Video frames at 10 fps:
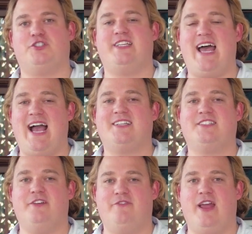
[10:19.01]

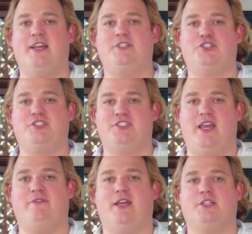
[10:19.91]
tax-advantaged
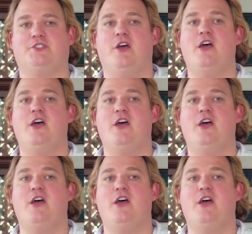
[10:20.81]
savings